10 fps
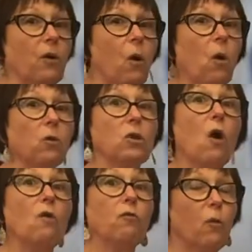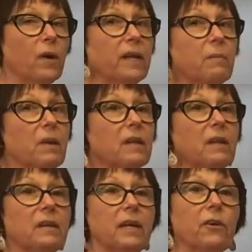hold 40
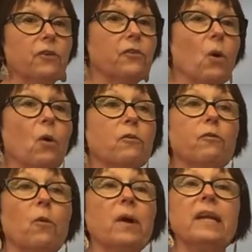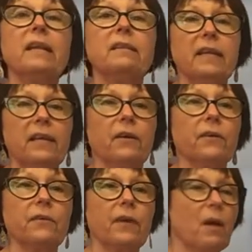milliliters or 40
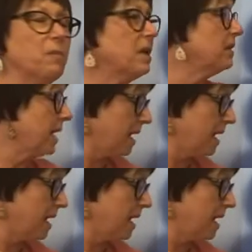liters? Amelia.